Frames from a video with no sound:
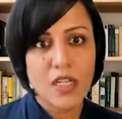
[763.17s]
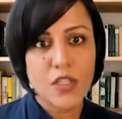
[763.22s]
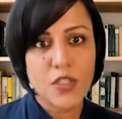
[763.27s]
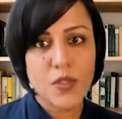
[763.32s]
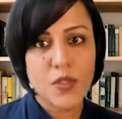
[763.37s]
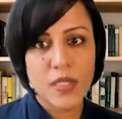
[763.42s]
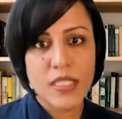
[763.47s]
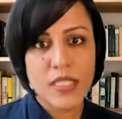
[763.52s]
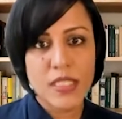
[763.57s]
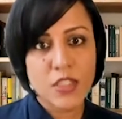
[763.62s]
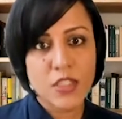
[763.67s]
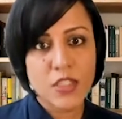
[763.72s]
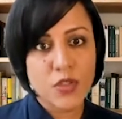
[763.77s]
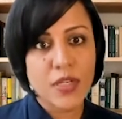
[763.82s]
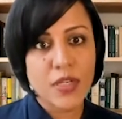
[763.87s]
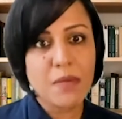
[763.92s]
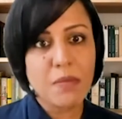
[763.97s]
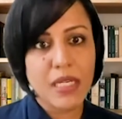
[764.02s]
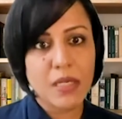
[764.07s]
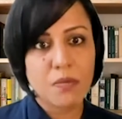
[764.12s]
So it's
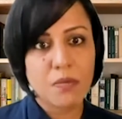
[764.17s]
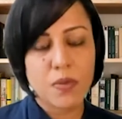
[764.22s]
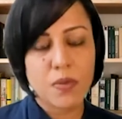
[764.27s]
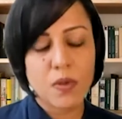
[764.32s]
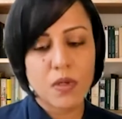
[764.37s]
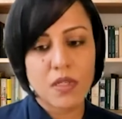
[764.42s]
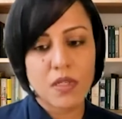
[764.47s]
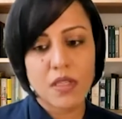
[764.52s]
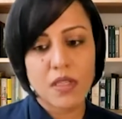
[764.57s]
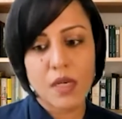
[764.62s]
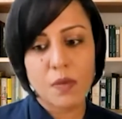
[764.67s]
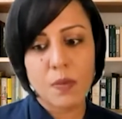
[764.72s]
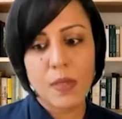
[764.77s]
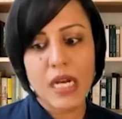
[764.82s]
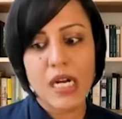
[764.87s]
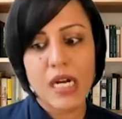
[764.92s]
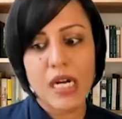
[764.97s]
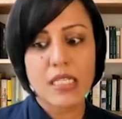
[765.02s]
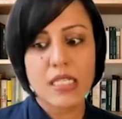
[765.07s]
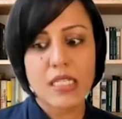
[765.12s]
extremely important that we
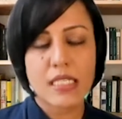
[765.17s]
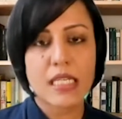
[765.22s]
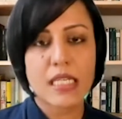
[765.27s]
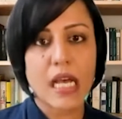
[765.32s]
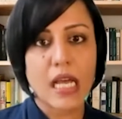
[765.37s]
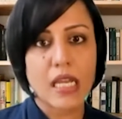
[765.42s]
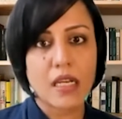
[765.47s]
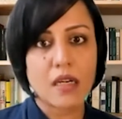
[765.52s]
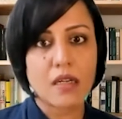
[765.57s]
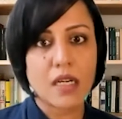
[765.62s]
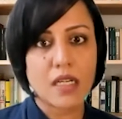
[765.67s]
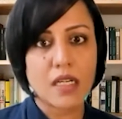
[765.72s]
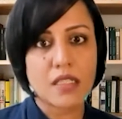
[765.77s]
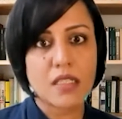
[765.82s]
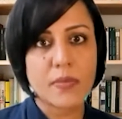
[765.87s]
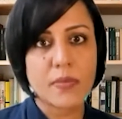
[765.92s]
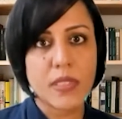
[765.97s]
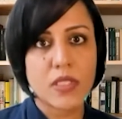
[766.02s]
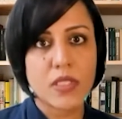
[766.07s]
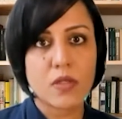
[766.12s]
understand our
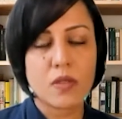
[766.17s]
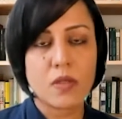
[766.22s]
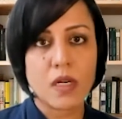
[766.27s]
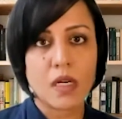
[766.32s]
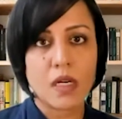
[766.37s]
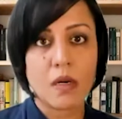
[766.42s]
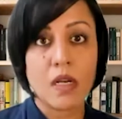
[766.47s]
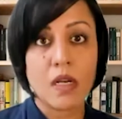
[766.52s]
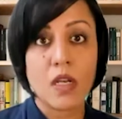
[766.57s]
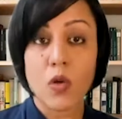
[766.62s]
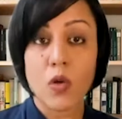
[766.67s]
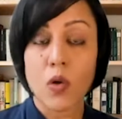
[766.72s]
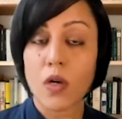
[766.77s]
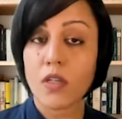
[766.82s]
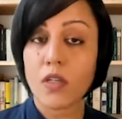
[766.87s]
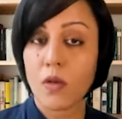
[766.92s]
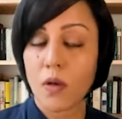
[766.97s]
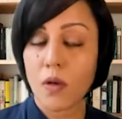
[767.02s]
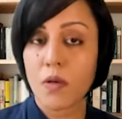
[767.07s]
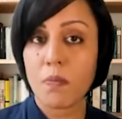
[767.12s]
customers a
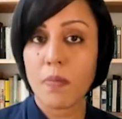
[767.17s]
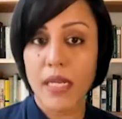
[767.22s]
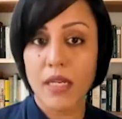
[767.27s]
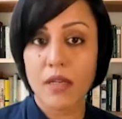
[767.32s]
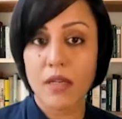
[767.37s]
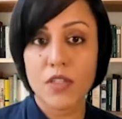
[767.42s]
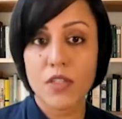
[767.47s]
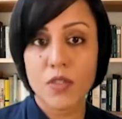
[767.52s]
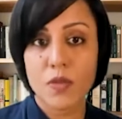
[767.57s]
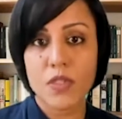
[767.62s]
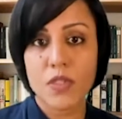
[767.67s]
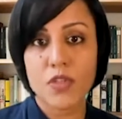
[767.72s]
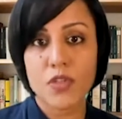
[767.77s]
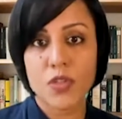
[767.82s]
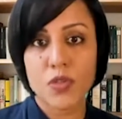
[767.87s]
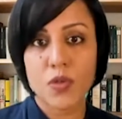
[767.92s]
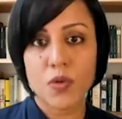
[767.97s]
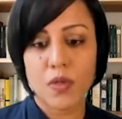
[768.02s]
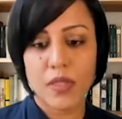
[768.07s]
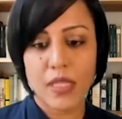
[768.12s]
lot better to
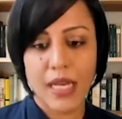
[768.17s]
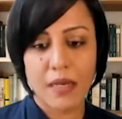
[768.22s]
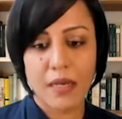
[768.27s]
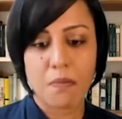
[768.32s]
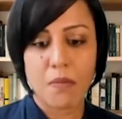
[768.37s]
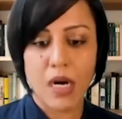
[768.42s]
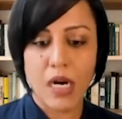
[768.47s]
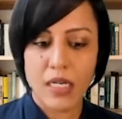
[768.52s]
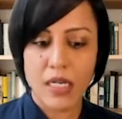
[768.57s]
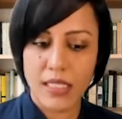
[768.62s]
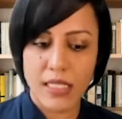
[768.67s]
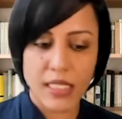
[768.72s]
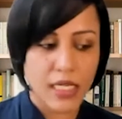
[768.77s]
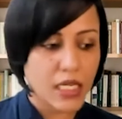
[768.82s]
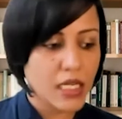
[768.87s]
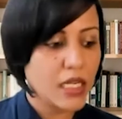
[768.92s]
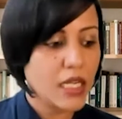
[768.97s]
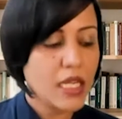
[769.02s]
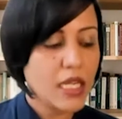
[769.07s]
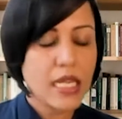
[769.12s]
ensure that
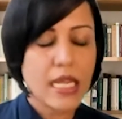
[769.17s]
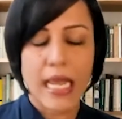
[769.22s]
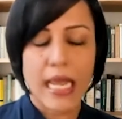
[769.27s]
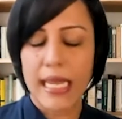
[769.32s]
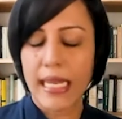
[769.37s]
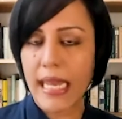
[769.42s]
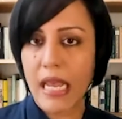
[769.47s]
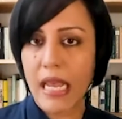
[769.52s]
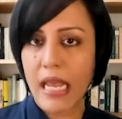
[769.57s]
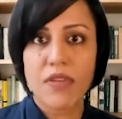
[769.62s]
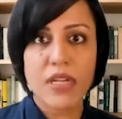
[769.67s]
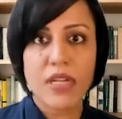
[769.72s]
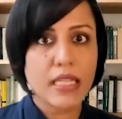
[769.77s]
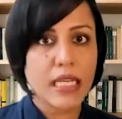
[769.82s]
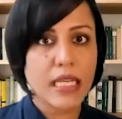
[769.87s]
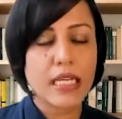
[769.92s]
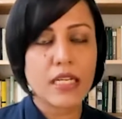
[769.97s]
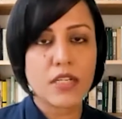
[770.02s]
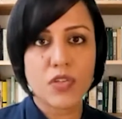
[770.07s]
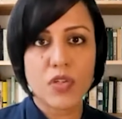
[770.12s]
marketing and
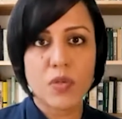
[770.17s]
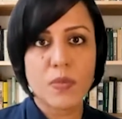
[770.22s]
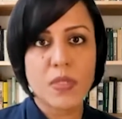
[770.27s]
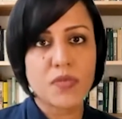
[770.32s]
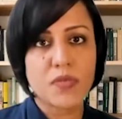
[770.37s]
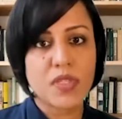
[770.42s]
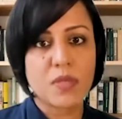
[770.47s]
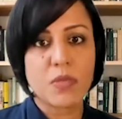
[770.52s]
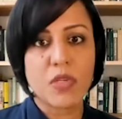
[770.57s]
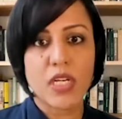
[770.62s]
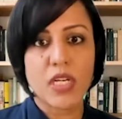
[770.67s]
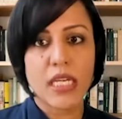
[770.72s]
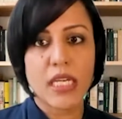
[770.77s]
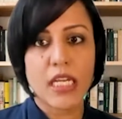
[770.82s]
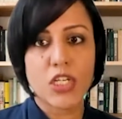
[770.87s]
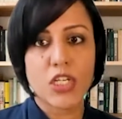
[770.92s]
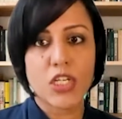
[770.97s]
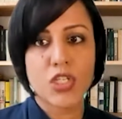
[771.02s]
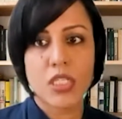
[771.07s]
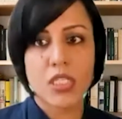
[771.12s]
everything in terms of
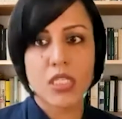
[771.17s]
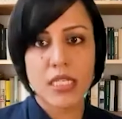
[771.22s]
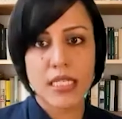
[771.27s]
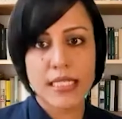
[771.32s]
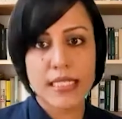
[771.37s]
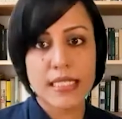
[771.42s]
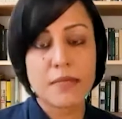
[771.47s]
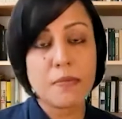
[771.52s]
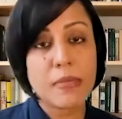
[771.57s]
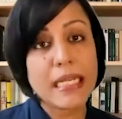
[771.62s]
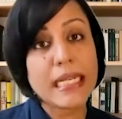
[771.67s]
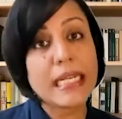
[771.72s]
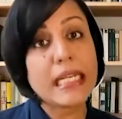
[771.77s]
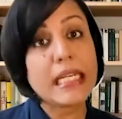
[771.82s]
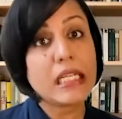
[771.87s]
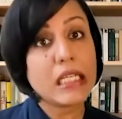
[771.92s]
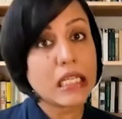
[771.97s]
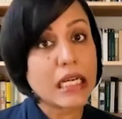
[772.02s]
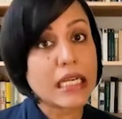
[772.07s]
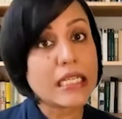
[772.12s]
communication is
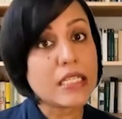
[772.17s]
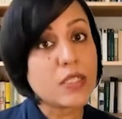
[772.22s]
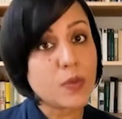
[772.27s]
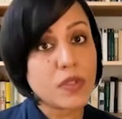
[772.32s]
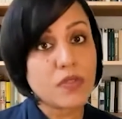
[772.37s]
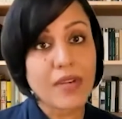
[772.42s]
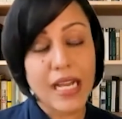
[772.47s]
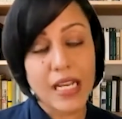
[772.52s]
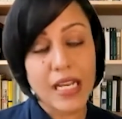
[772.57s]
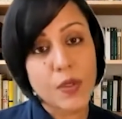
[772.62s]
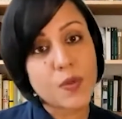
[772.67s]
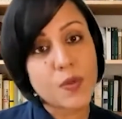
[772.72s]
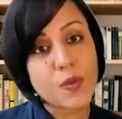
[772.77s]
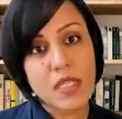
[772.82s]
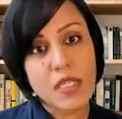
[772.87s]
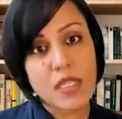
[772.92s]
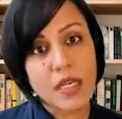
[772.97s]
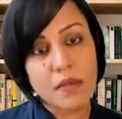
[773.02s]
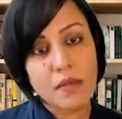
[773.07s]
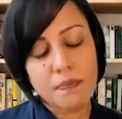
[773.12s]
completely aligned with values
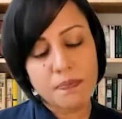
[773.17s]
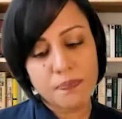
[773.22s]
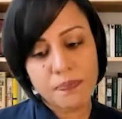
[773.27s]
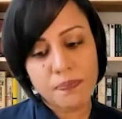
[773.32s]
there.